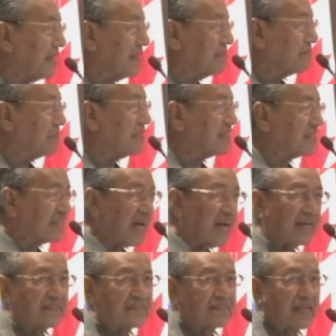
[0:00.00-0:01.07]

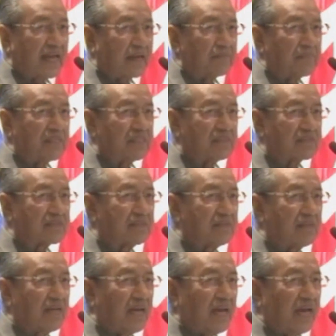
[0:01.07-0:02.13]
precise timings,
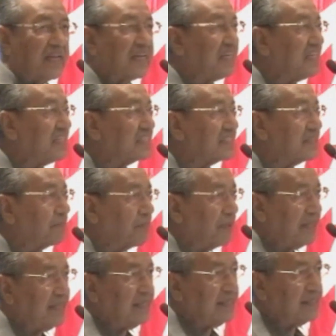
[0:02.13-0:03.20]
and
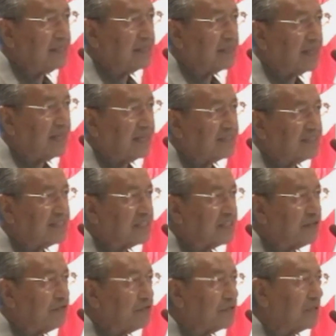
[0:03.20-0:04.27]
disciplined
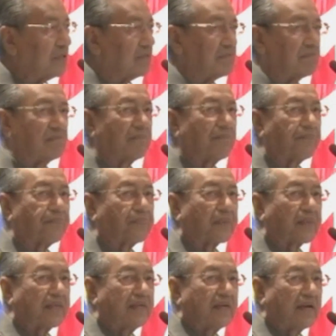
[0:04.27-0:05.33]
execution.
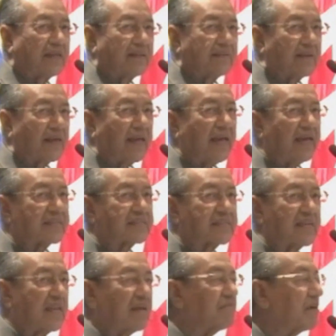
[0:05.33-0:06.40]
There has
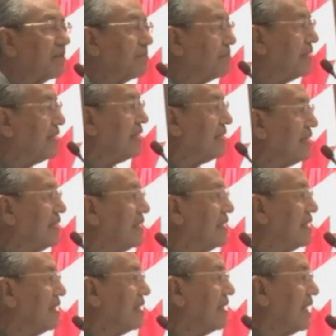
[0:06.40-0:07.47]
never been,
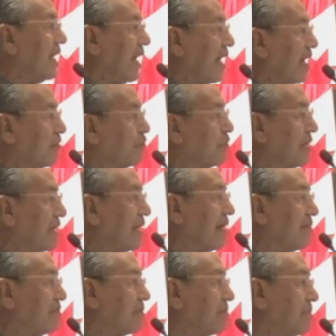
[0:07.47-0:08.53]
and will
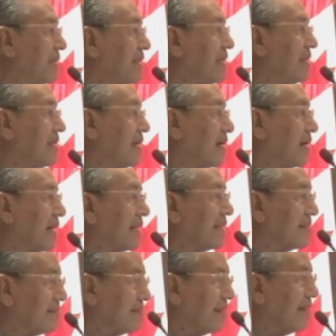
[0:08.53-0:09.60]
never be, I
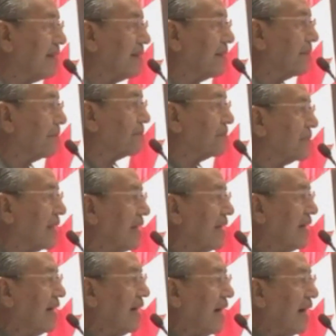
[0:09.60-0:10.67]
think,
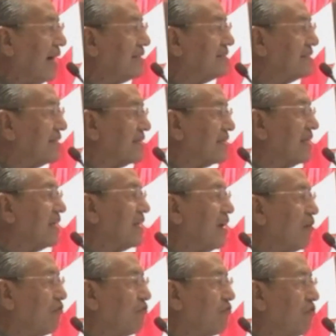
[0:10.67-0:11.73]
a hijacking
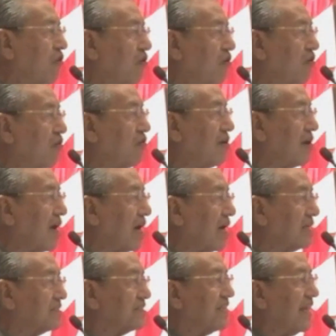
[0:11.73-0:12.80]
of 4
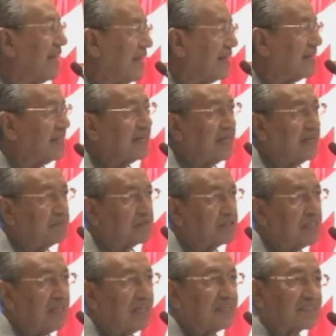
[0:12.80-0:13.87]
large aircrafts
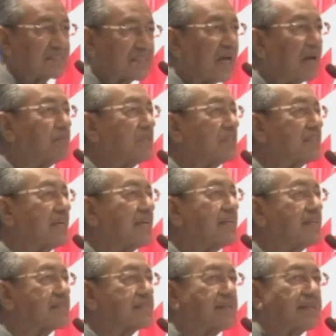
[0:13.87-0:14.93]

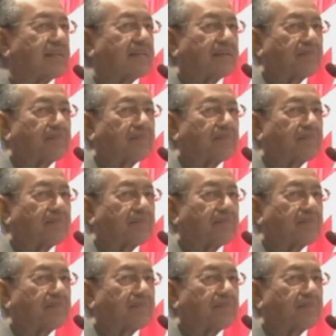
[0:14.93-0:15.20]
simultaneously.